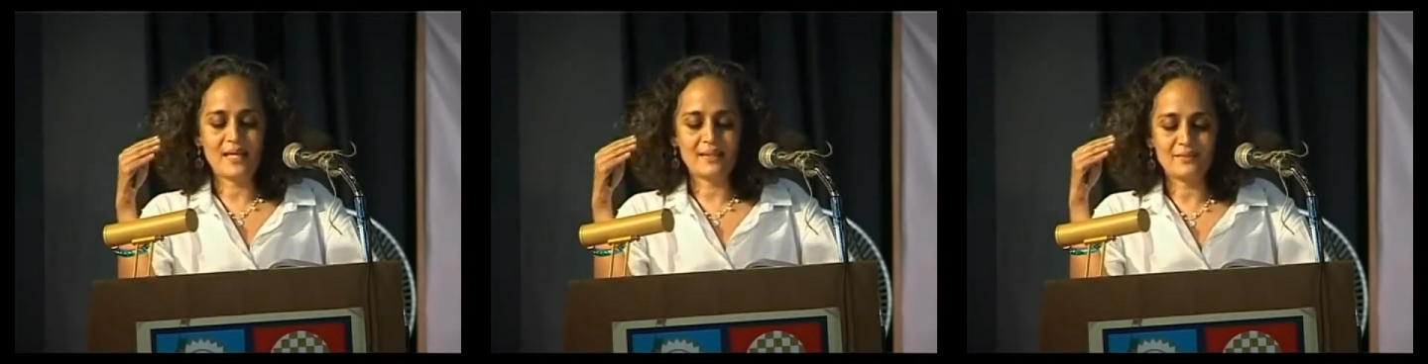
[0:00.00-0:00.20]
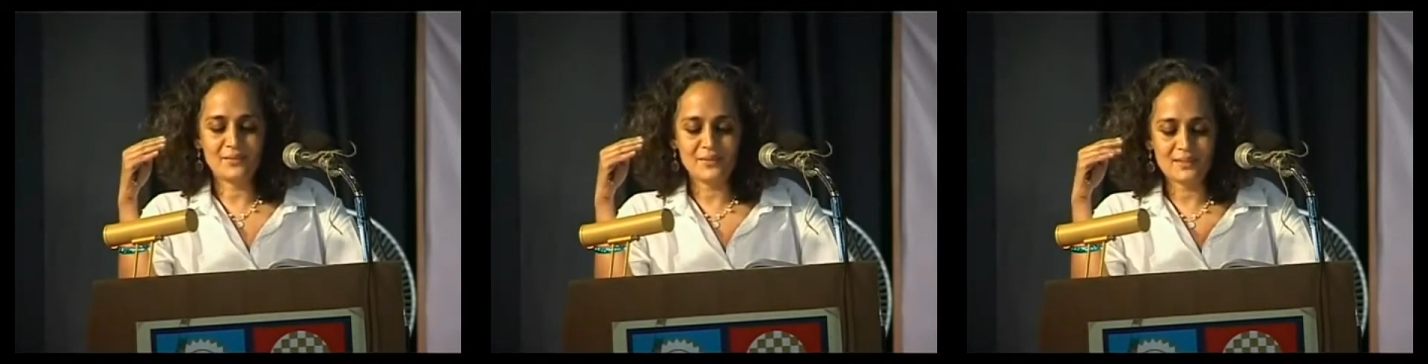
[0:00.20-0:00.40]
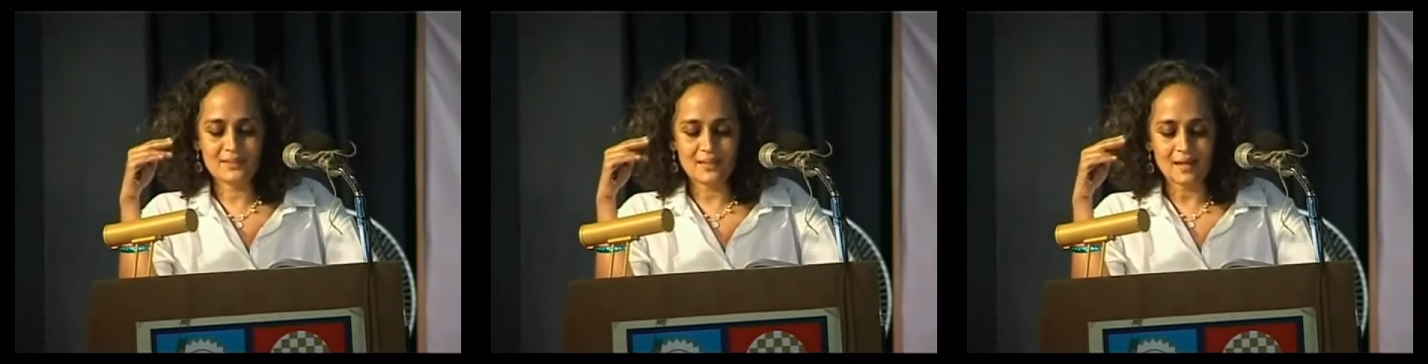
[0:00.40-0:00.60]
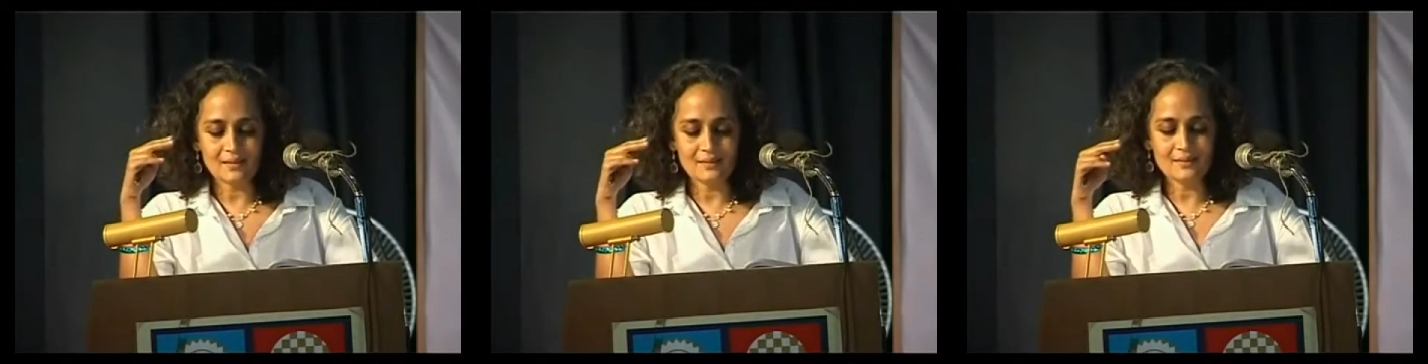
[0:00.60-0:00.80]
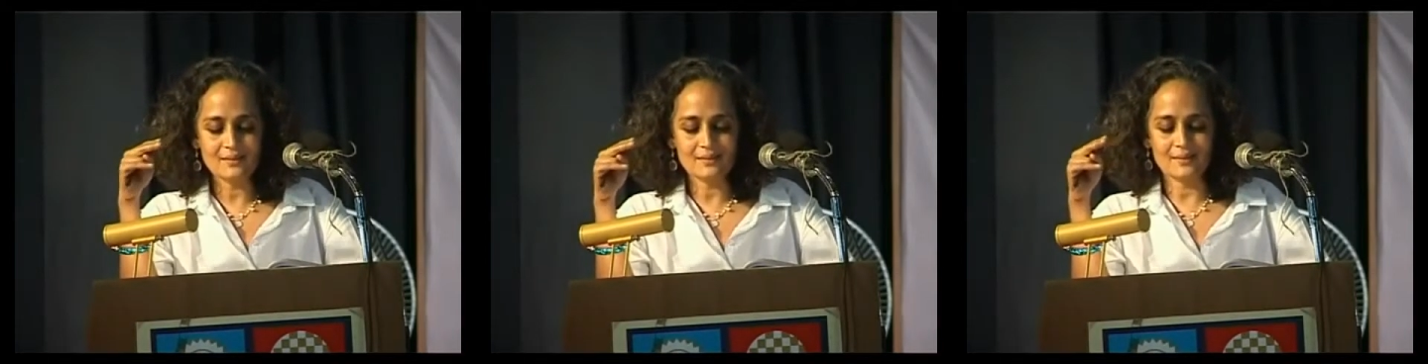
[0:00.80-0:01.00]
that
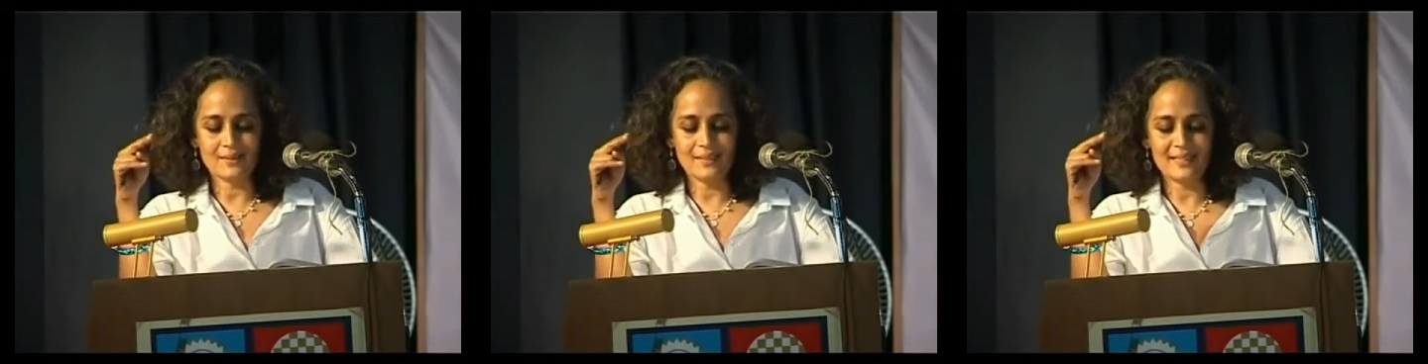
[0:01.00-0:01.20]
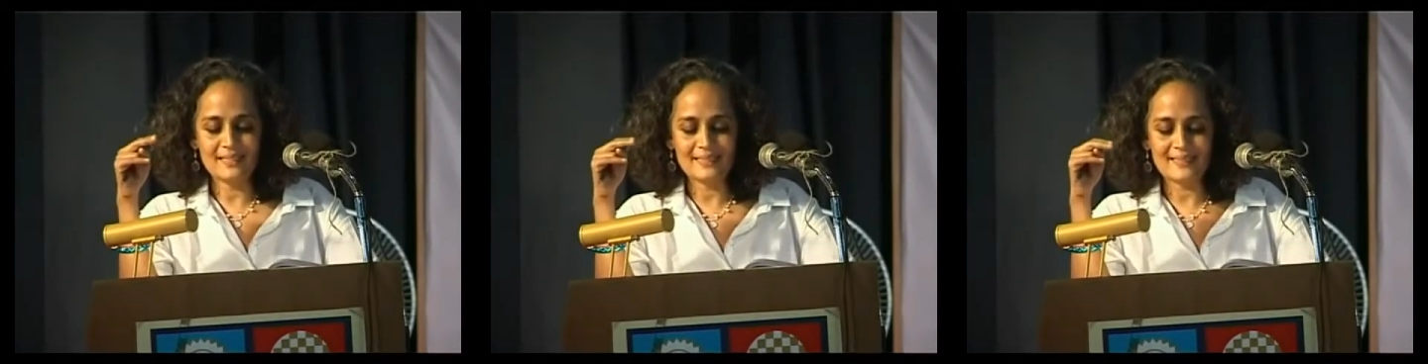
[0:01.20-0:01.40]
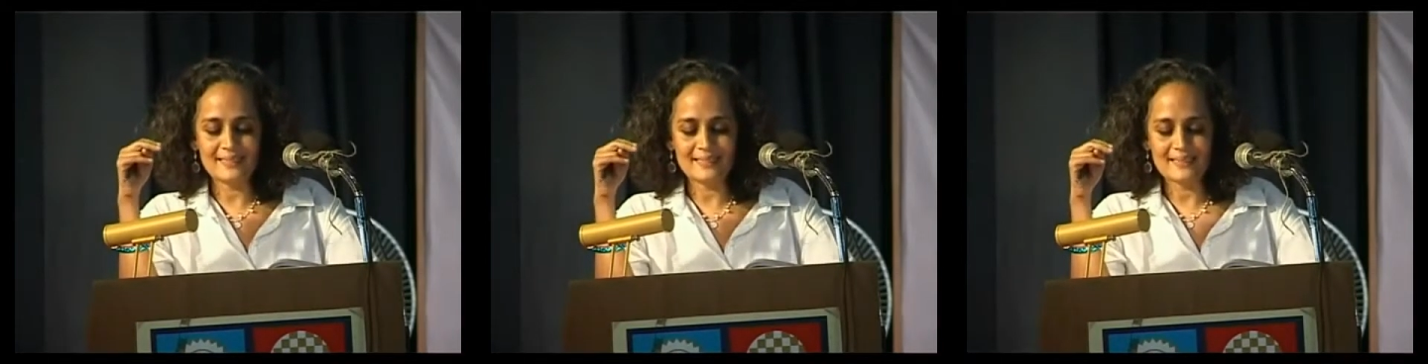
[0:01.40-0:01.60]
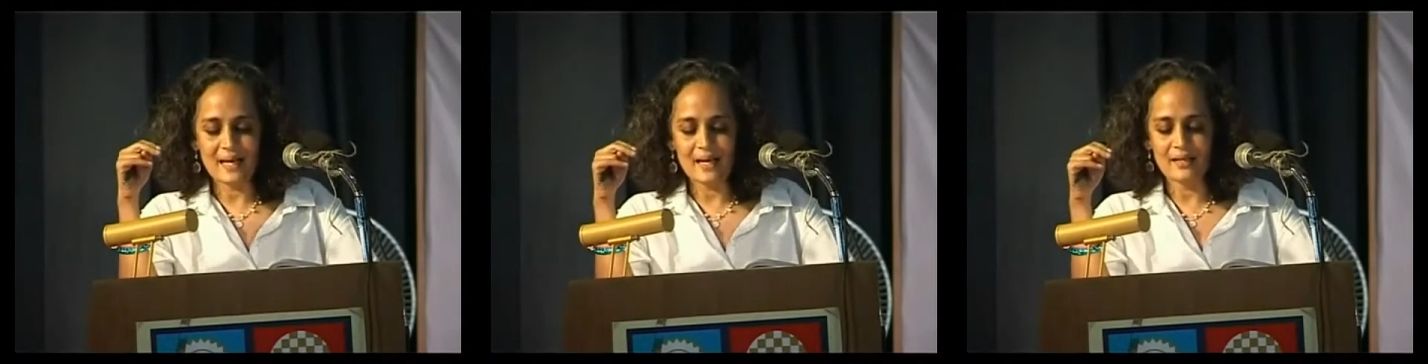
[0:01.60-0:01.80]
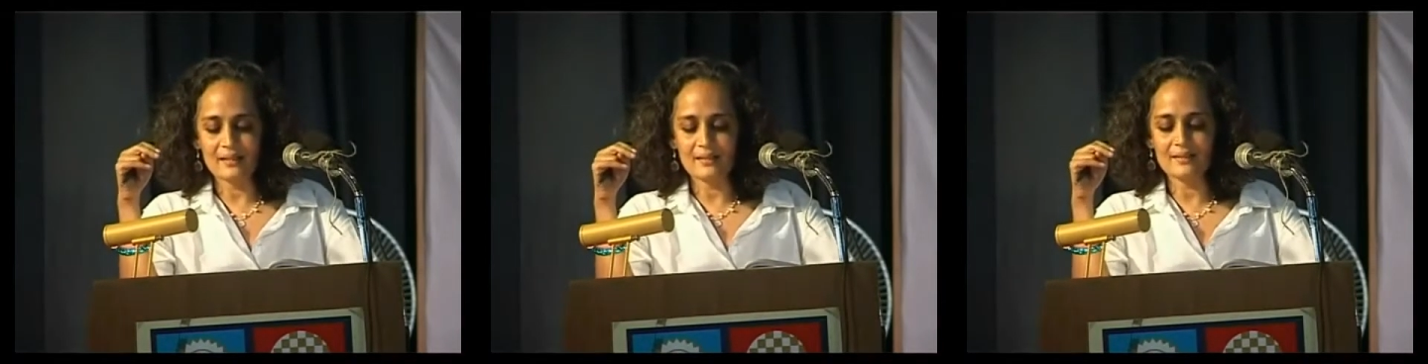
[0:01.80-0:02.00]
result in
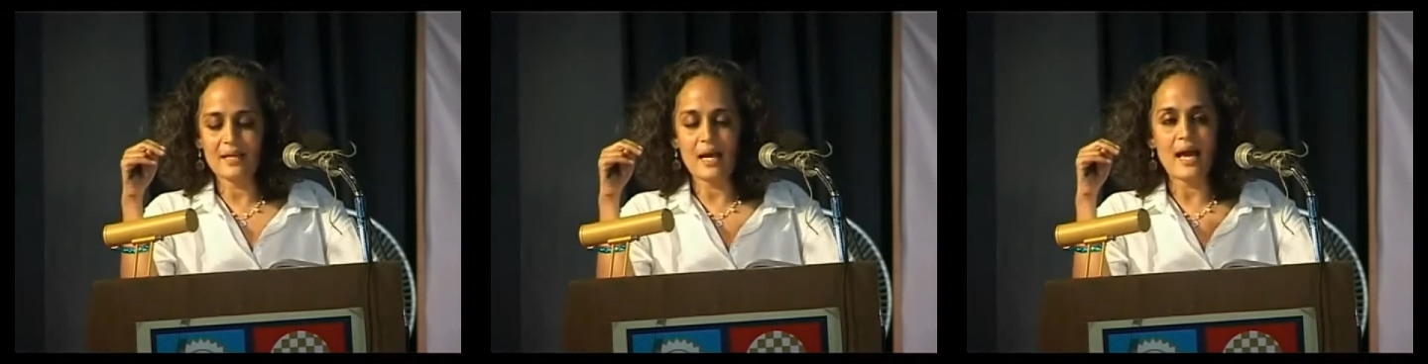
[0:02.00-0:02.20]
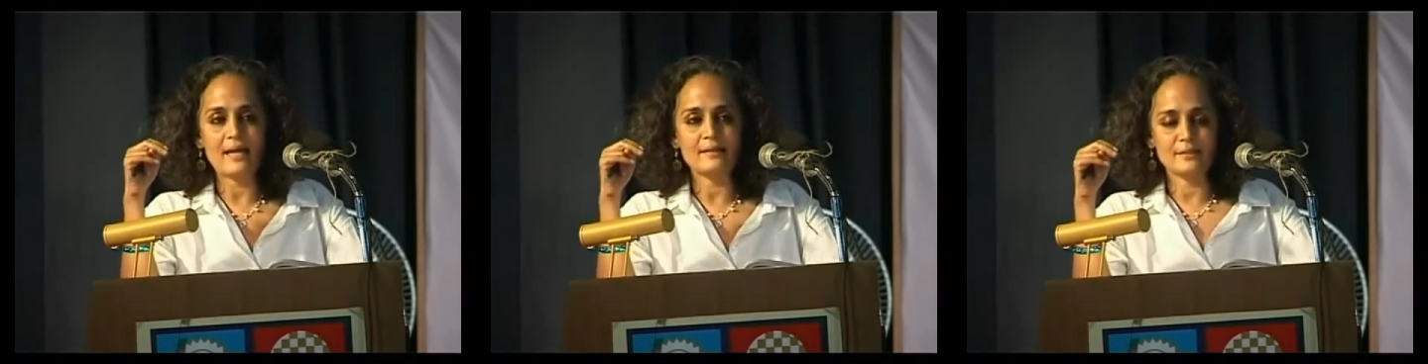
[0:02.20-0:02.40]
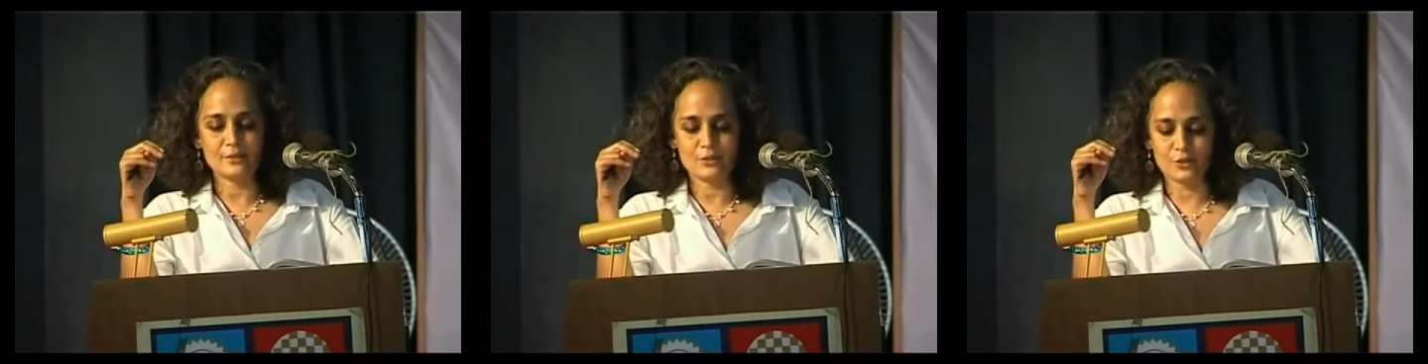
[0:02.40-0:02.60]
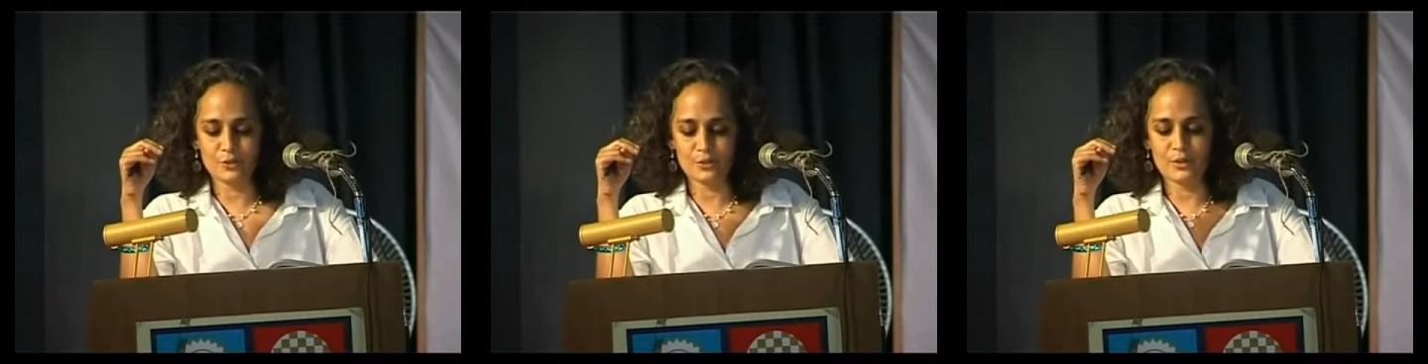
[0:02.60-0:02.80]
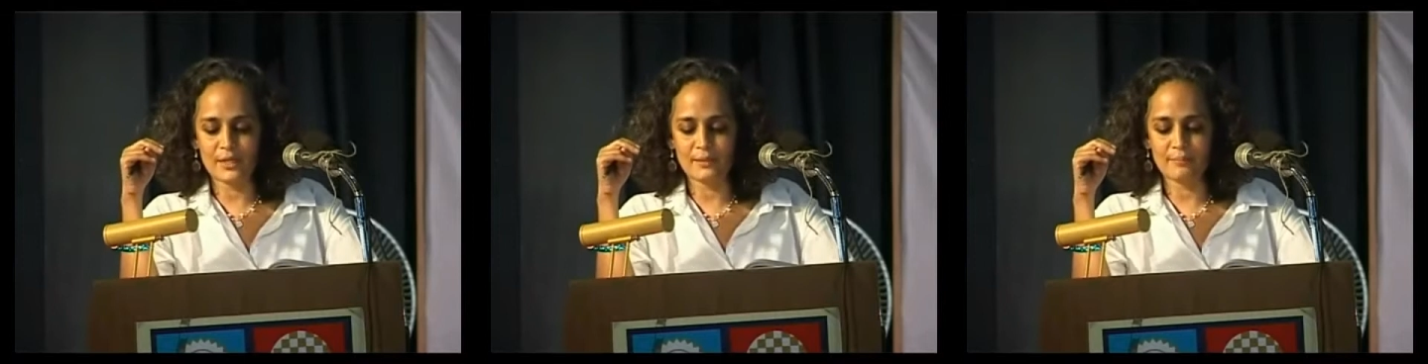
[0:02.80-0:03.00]
desired
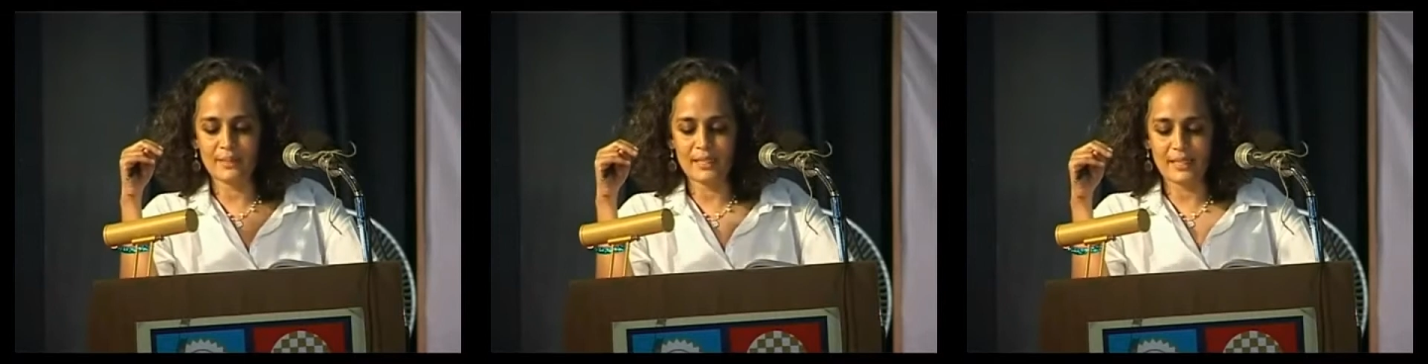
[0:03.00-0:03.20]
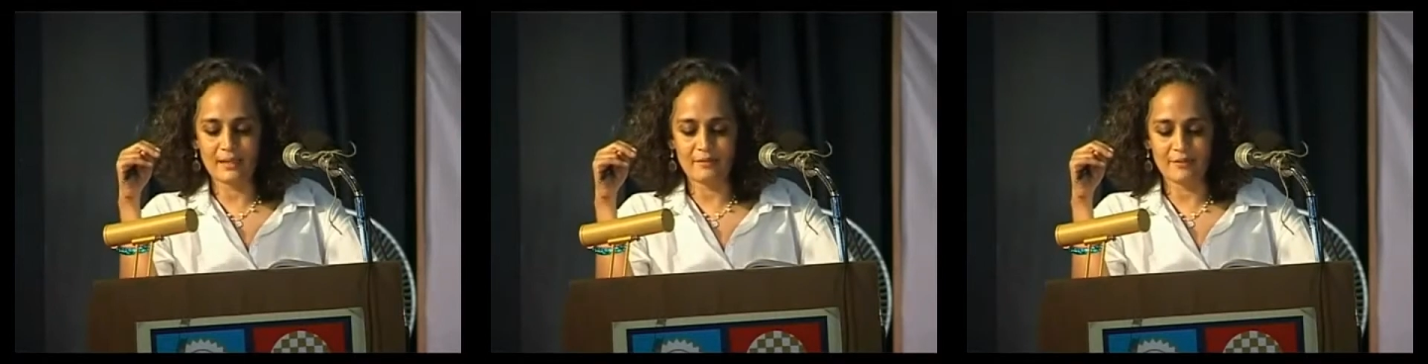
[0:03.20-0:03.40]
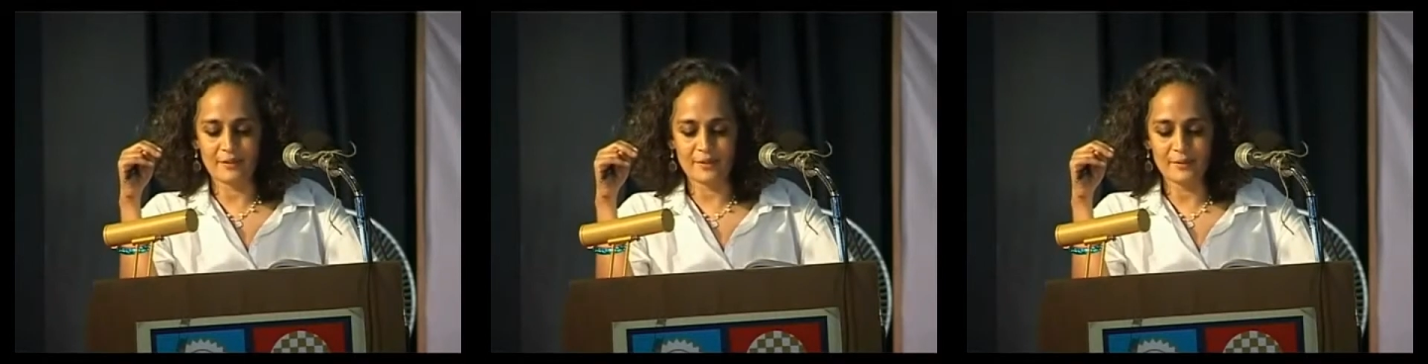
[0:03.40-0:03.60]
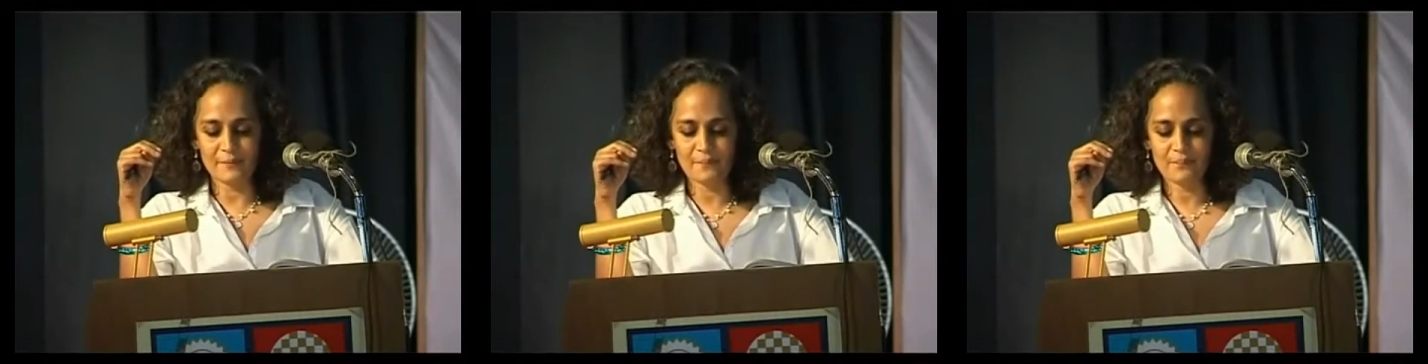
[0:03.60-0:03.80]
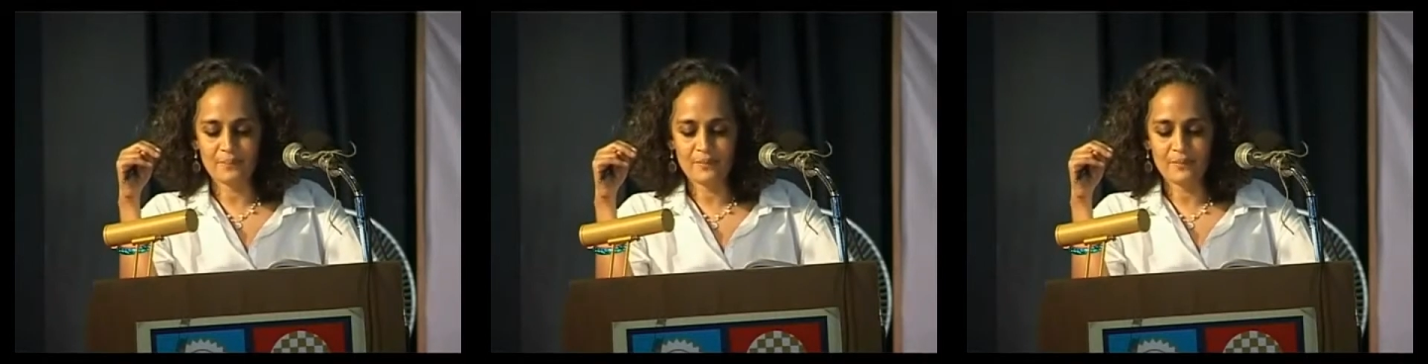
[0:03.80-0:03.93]
attitude and behavior,